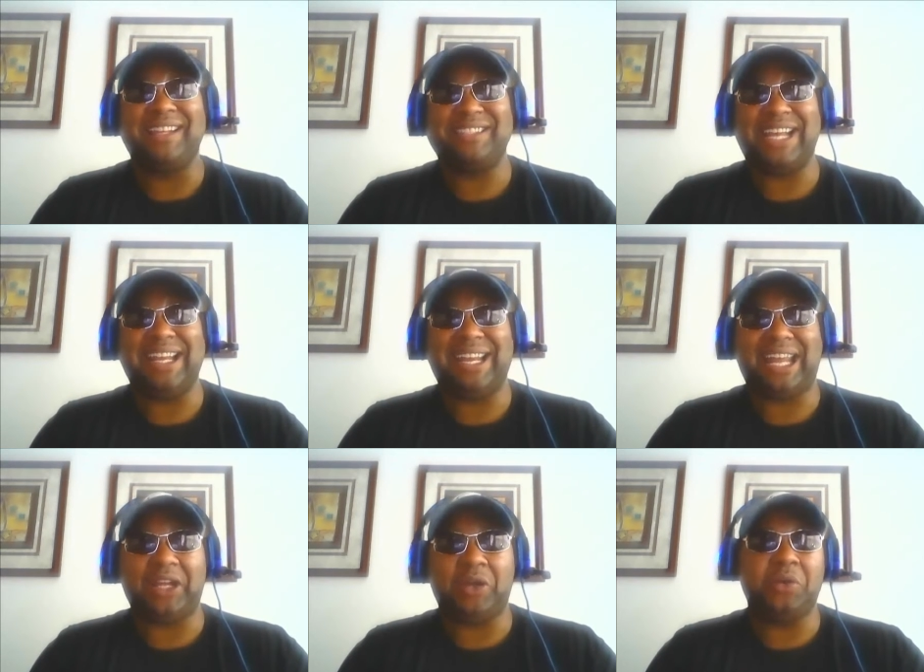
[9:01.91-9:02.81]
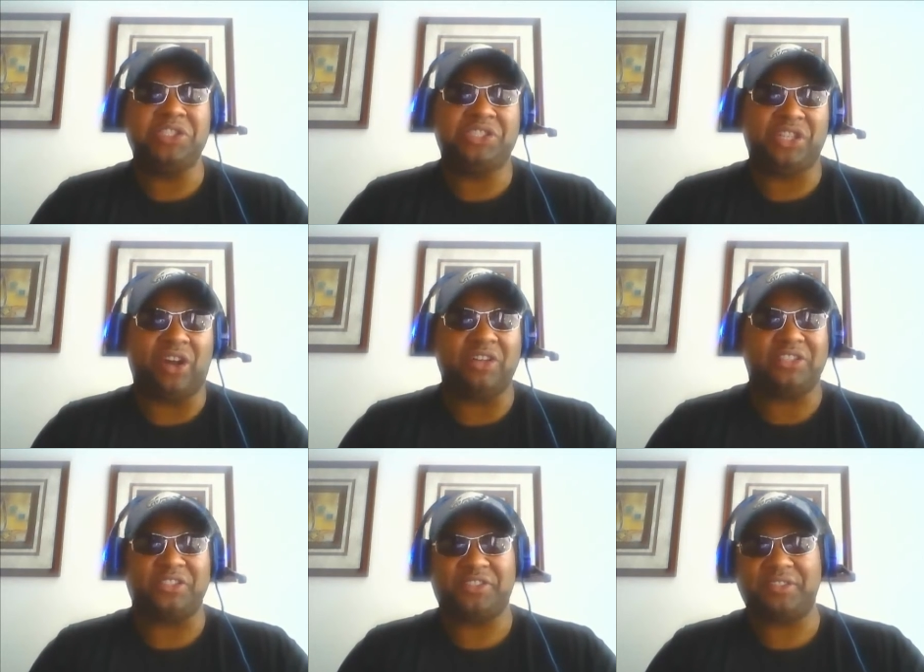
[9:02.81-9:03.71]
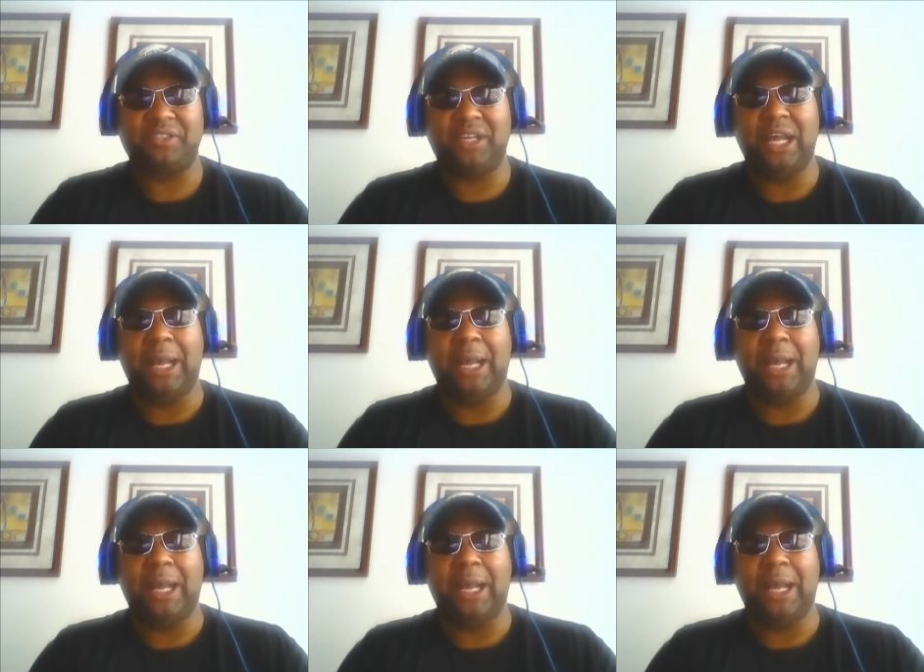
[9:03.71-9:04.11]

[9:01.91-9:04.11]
the San Diego Chargers.